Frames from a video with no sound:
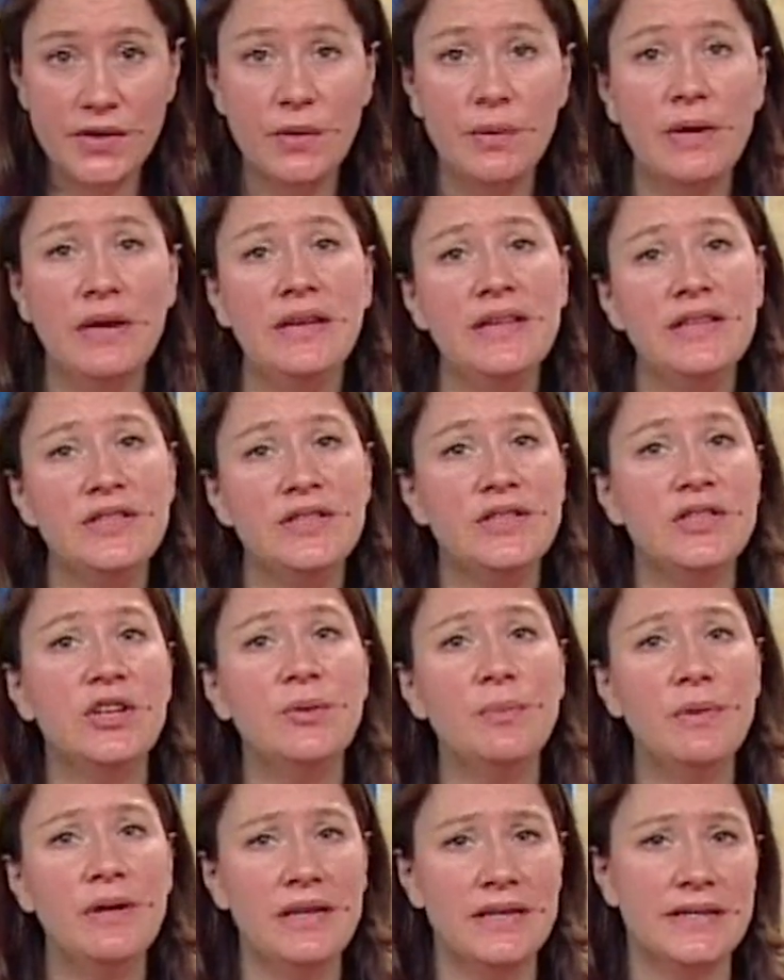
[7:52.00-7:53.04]
In a
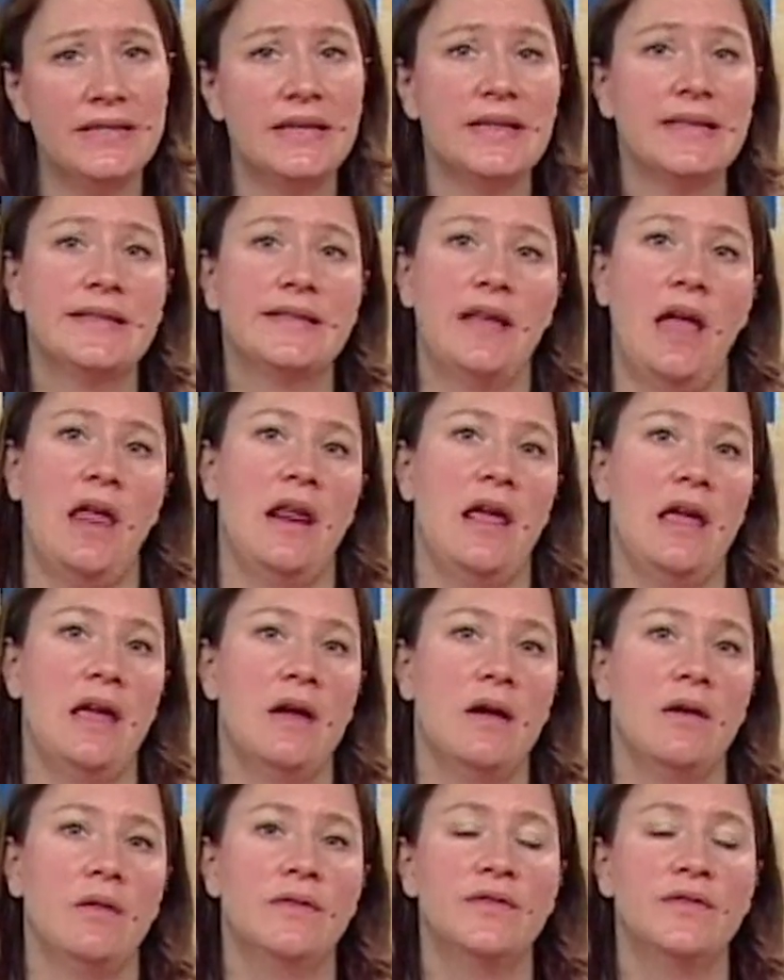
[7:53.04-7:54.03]
deterministic setting,